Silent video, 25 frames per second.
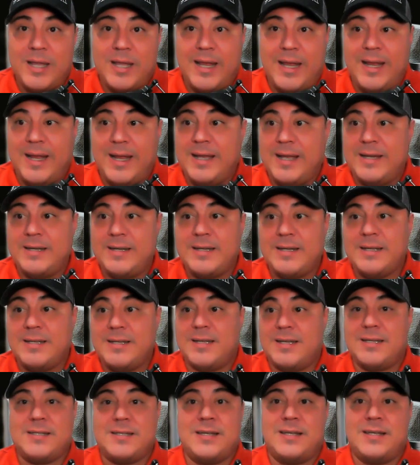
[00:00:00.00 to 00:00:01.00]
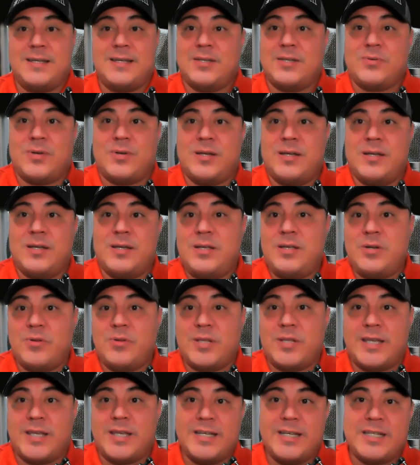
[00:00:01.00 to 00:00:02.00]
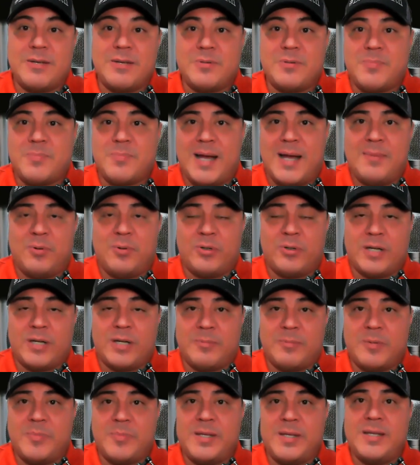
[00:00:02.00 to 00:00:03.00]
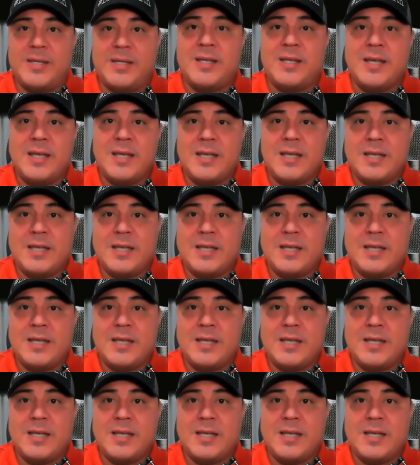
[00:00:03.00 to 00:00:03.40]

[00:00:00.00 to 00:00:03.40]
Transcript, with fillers: And like I said, that's why, you know, the King James Bible, and I'm going to be